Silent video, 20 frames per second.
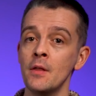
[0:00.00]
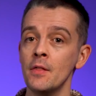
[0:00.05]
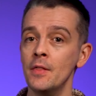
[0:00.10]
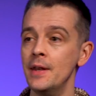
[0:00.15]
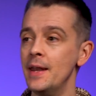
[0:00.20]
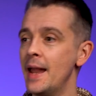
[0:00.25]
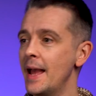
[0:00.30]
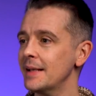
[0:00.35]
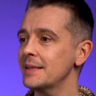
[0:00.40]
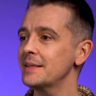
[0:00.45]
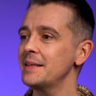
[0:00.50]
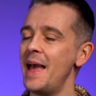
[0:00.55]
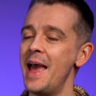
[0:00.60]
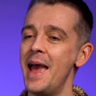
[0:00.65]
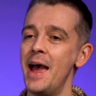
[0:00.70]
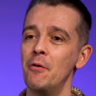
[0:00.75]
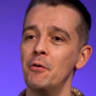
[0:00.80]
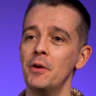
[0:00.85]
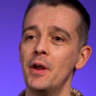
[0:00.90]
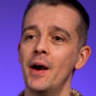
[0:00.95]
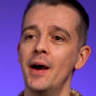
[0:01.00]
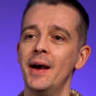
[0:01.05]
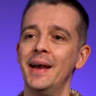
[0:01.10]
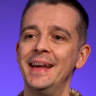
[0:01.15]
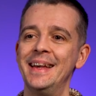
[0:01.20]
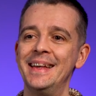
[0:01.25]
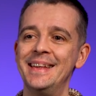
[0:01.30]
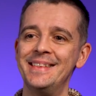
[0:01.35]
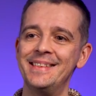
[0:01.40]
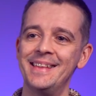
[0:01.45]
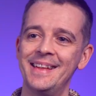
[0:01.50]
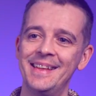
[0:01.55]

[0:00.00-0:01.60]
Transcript: The next area is